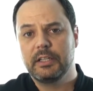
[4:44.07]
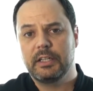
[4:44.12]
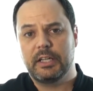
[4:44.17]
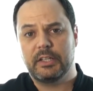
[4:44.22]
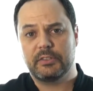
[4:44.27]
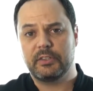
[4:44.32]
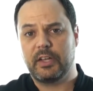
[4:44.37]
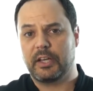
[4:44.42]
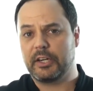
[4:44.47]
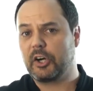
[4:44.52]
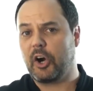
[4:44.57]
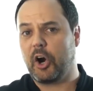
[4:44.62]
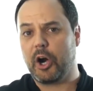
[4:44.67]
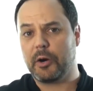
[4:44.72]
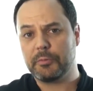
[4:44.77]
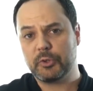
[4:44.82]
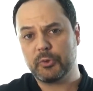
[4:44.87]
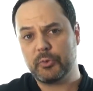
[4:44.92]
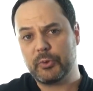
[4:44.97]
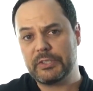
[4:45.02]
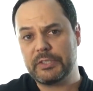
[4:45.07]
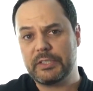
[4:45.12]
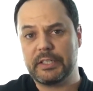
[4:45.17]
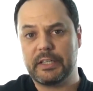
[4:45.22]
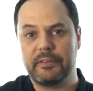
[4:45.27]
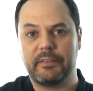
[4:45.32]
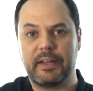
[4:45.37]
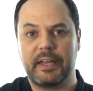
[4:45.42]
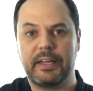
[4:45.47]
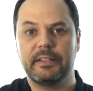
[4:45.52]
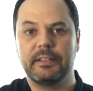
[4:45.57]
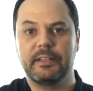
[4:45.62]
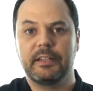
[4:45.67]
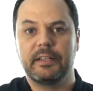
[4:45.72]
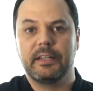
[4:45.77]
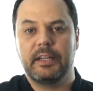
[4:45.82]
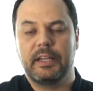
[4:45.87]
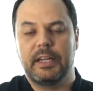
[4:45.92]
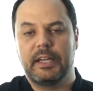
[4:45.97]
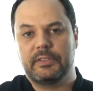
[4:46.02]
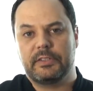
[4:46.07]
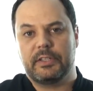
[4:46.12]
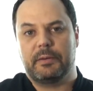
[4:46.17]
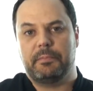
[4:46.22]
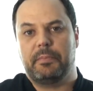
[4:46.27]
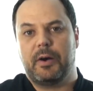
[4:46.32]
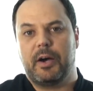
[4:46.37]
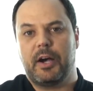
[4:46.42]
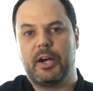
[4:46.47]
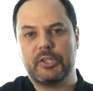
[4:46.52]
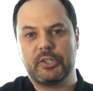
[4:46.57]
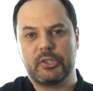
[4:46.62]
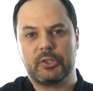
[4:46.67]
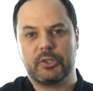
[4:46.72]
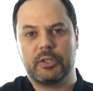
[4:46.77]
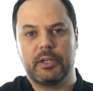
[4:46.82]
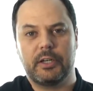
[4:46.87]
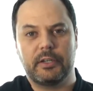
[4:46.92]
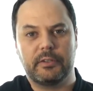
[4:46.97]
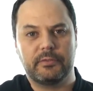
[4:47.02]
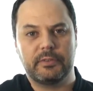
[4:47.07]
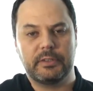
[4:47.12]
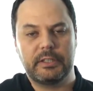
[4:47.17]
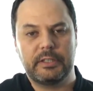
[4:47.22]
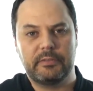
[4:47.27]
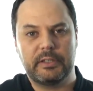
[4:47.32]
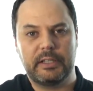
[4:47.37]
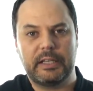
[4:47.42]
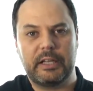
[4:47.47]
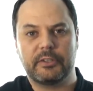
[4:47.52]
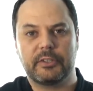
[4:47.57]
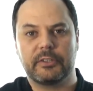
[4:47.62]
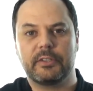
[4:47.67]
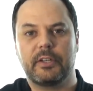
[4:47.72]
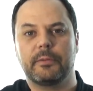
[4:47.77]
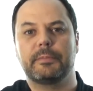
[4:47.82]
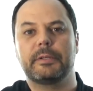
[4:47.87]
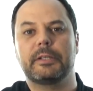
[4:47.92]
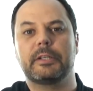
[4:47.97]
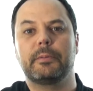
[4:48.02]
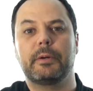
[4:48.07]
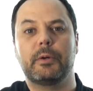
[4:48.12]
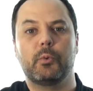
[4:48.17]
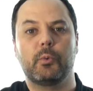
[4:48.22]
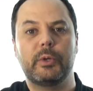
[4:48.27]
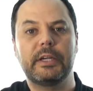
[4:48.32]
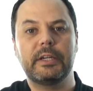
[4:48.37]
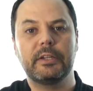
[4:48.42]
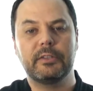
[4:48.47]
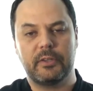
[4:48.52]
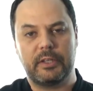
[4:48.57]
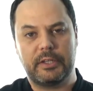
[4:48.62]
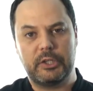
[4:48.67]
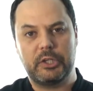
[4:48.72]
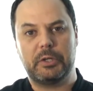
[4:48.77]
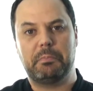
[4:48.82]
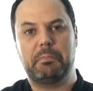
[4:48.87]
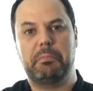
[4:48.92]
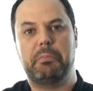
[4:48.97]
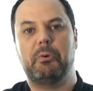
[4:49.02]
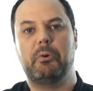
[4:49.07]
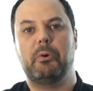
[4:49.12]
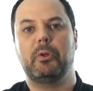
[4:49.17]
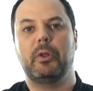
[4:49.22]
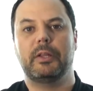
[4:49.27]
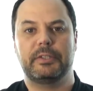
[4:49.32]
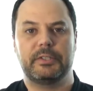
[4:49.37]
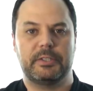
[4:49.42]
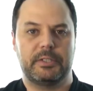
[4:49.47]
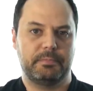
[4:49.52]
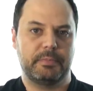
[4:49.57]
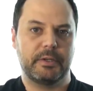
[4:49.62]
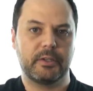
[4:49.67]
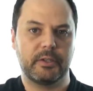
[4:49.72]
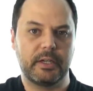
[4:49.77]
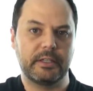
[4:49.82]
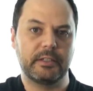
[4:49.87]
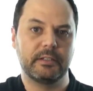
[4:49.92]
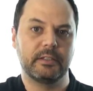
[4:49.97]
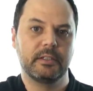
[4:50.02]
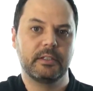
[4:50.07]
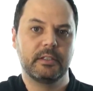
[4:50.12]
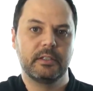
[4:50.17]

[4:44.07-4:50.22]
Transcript: It's not an arm twisting event, it's a posture of even allowing yourself to be a little bit weak so that you can pull on the Spirit.